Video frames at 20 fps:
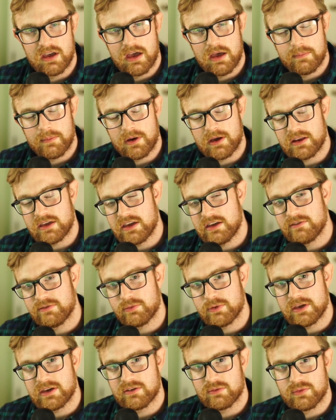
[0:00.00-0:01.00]
But if we
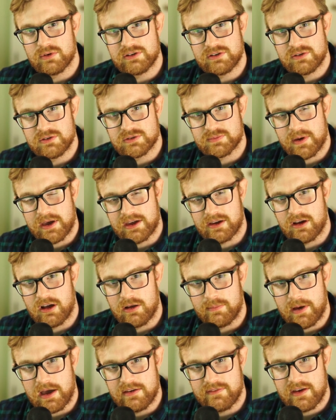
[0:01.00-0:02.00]
can reduce by call
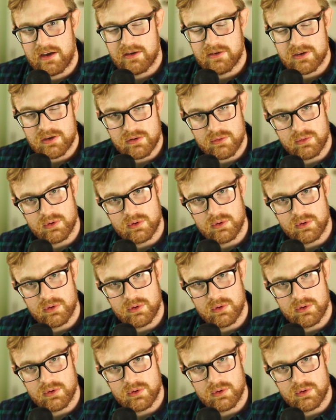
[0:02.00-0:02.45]
by value,